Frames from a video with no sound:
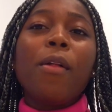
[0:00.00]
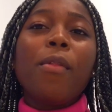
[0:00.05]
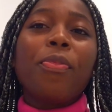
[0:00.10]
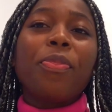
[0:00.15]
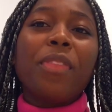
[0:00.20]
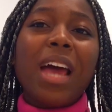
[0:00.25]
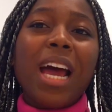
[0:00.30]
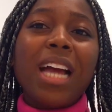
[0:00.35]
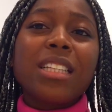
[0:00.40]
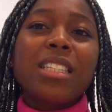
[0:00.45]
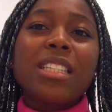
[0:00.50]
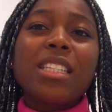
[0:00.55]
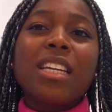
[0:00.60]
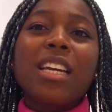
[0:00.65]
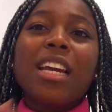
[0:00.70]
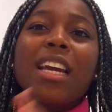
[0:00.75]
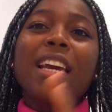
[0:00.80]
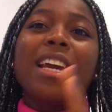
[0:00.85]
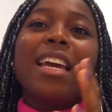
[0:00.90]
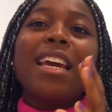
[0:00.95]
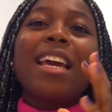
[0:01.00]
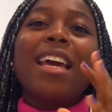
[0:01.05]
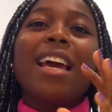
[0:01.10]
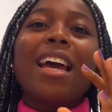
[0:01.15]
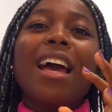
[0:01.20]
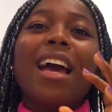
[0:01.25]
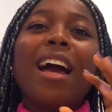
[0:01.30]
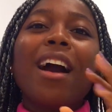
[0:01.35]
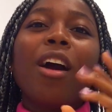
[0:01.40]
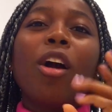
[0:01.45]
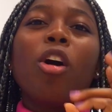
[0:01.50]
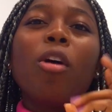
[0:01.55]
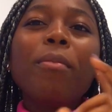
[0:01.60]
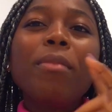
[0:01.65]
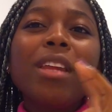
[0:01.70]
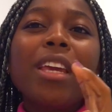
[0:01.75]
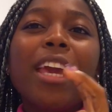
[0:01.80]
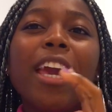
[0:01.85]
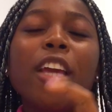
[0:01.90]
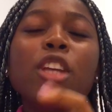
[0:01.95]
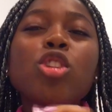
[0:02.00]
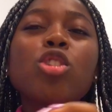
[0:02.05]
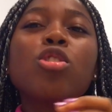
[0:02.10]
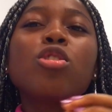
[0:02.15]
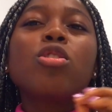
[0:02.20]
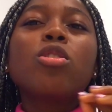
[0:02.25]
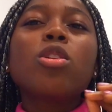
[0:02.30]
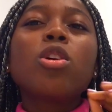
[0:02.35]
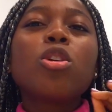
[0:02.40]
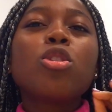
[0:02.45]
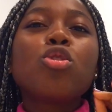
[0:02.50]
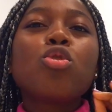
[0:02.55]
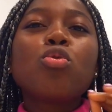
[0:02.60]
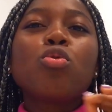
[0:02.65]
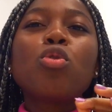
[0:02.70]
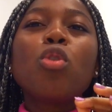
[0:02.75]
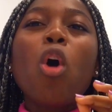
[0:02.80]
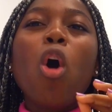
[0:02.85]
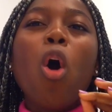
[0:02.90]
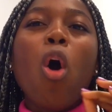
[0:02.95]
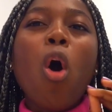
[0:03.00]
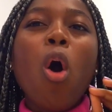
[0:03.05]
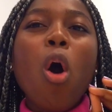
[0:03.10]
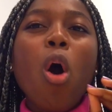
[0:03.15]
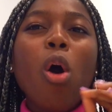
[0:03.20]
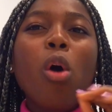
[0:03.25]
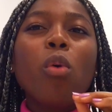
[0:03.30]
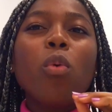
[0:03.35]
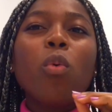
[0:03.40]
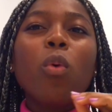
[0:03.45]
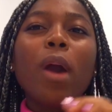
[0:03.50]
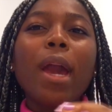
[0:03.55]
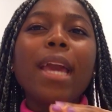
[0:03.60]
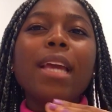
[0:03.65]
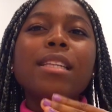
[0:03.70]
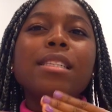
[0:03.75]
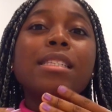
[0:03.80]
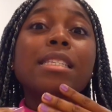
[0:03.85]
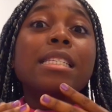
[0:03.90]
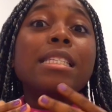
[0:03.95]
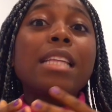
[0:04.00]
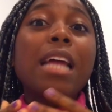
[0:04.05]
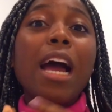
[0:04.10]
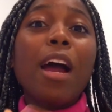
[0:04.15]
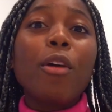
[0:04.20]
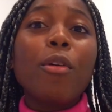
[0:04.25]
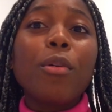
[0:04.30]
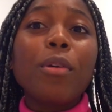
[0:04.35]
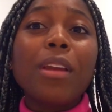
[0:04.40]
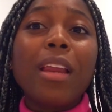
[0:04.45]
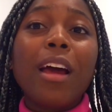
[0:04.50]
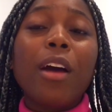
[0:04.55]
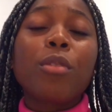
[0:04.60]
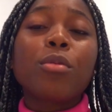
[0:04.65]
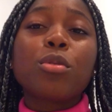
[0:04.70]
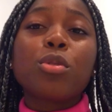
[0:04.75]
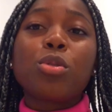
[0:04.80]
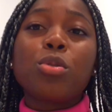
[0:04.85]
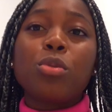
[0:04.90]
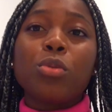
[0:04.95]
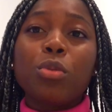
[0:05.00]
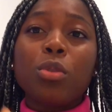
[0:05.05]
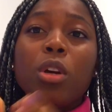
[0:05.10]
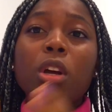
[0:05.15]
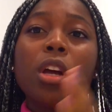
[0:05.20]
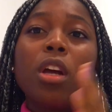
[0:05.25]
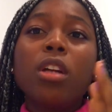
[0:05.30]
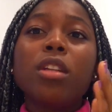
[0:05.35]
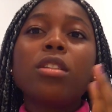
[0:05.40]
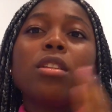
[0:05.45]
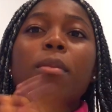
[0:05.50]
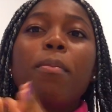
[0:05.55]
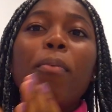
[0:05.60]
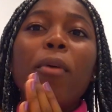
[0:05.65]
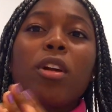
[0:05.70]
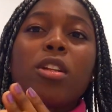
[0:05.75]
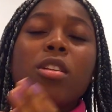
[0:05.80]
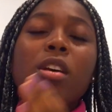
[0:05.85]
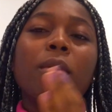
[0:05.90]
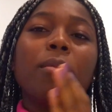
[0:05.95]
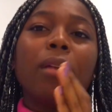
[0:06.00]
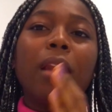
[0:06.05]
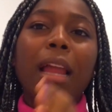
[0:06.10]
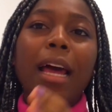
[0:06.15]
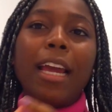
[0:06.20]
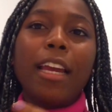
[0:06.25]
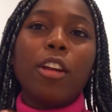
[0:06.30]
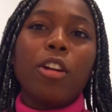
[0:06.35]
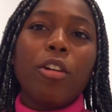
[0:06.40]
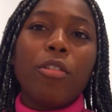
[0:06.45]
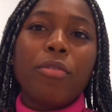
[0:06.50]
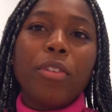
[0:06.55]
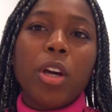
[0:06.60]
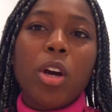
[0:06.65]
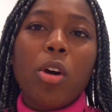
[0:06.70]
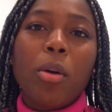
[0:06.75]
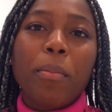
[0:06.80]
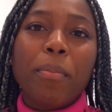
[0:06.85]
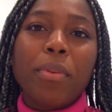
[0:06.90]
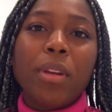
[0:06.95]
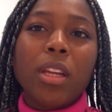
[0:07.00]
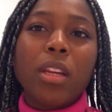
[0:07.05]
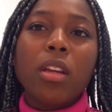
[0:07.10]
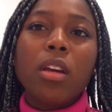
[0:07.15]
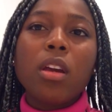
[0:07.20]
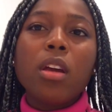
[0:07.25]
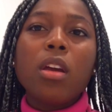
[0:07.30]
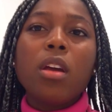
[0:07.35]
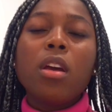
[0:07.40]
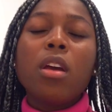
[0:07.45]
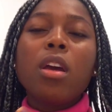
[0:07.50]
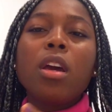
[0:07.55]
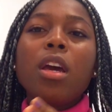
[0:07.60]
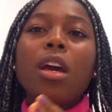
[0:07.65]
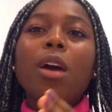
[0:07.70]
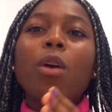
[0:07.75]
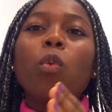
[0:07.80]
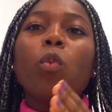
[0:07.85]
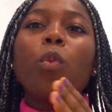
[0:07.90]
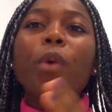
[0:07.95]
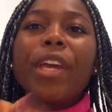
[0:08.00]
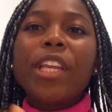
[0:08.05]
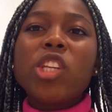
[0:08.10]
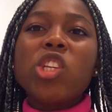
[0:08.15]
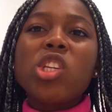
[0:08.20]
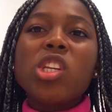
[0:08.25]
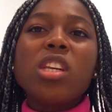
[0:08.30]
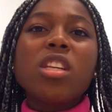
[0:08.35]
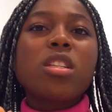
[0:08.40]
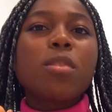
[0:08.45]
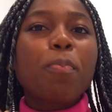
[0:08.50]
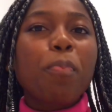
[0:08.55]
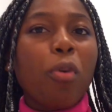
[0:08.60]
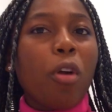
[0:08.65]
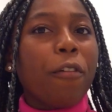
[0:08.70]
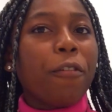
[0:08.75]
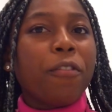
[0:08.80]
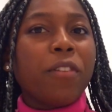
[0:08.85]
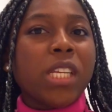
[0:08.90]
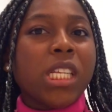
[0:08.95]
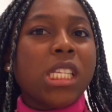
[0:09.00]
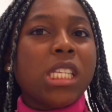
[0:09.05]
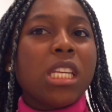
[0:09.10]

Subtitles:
that communication should always narrow down to the bottom line of a company, which is profit.